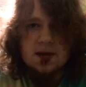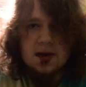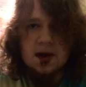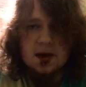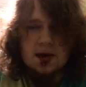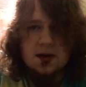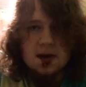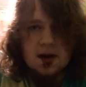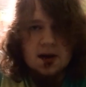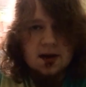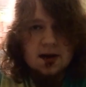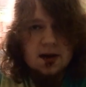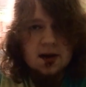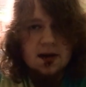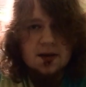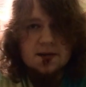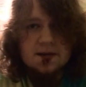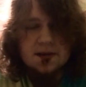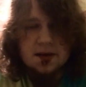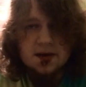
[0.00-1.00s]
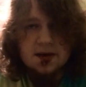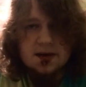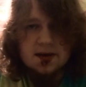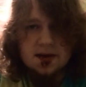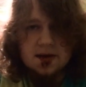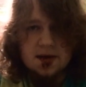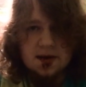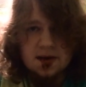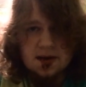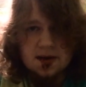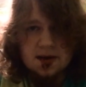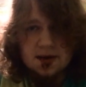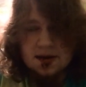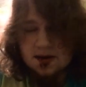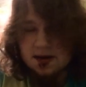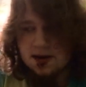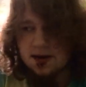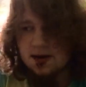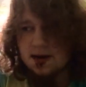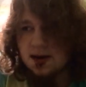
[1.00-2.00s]
a long cut version
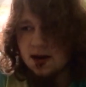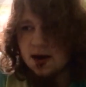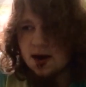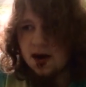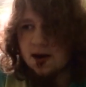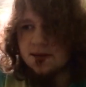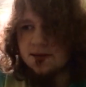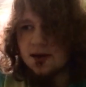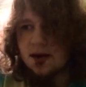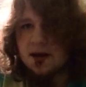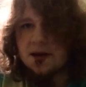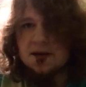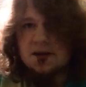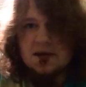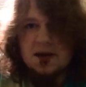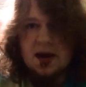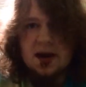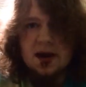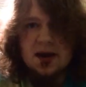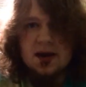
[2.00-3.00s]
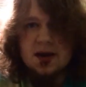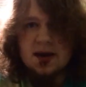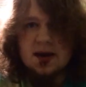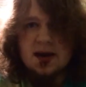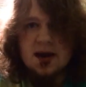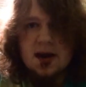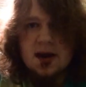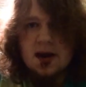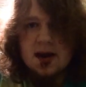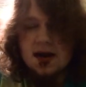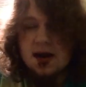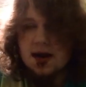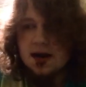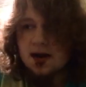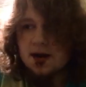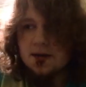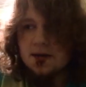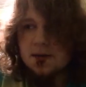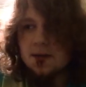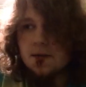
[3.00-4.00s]
of like fucking
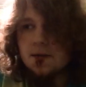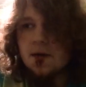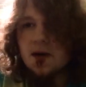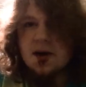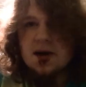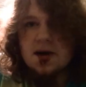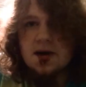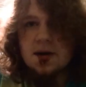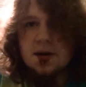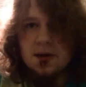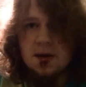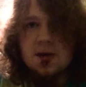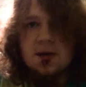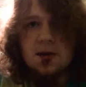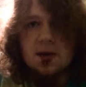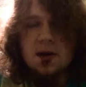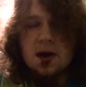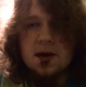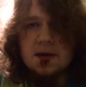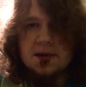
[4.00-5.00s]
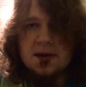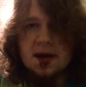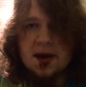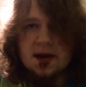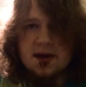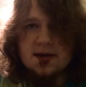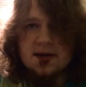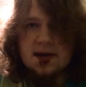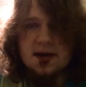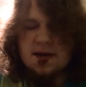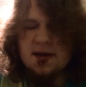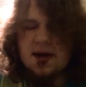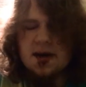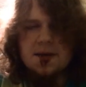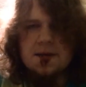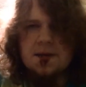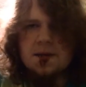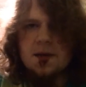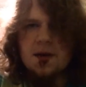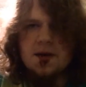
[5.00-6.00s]
1-year-old Copenhagen snuff. Not
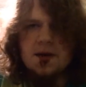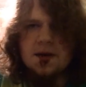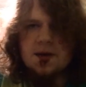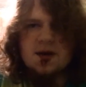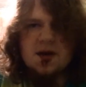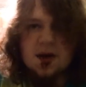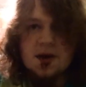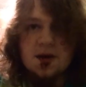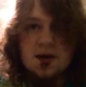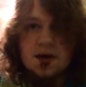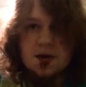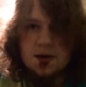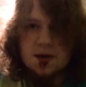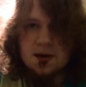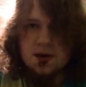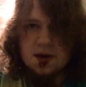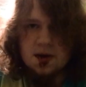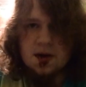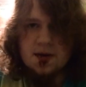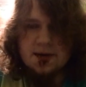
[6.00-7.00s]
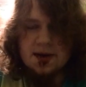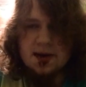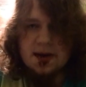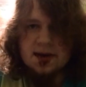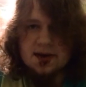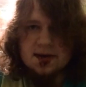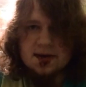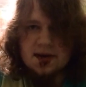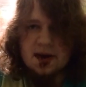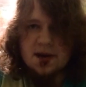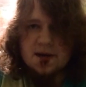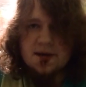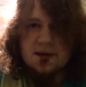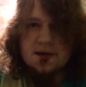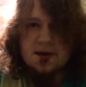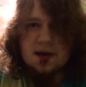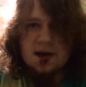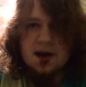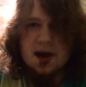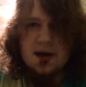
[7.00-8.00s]
even 1 year, 2-year-old Copenhagen snuff.
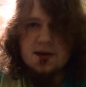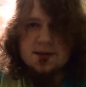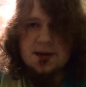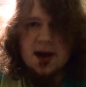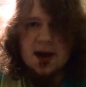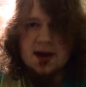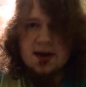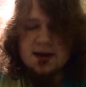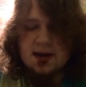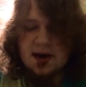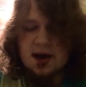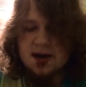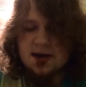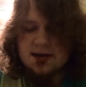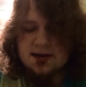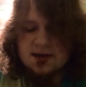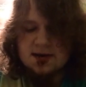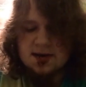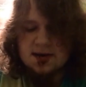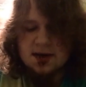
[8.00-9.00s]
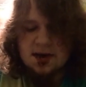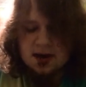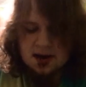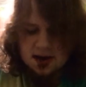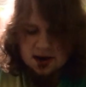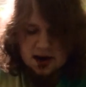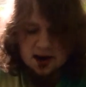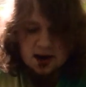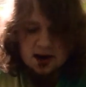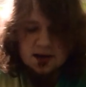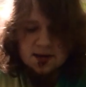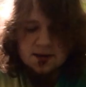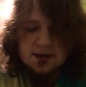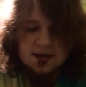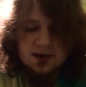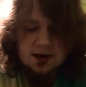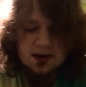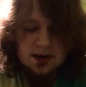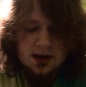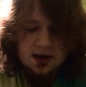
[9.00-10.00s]
How bad it tastes.
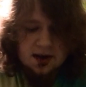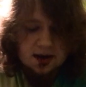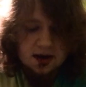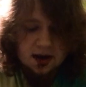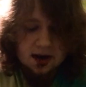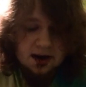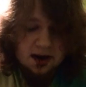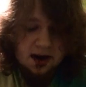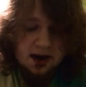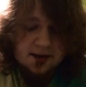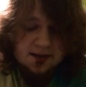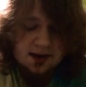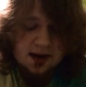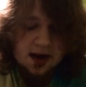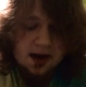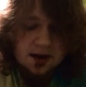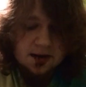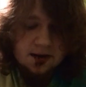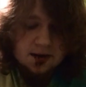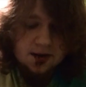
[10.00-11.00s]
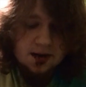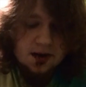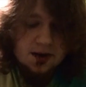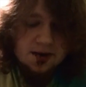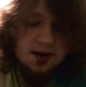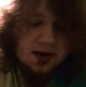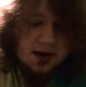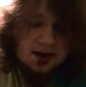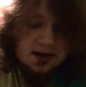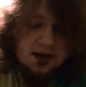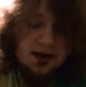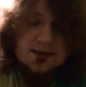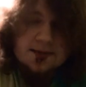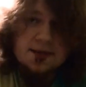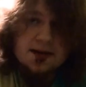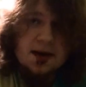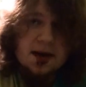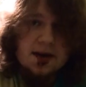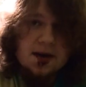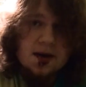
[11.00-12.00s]
And I haven't had old Copenhagen snuff,
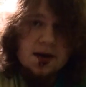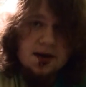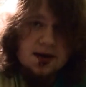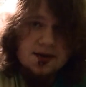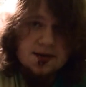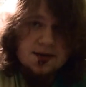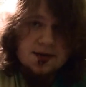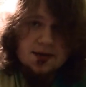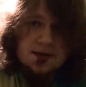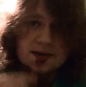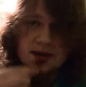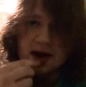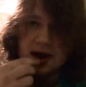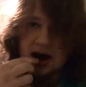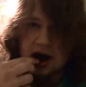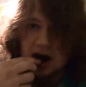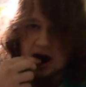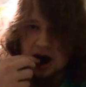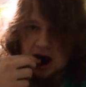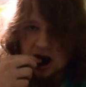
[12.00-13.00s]
but I know this would be like.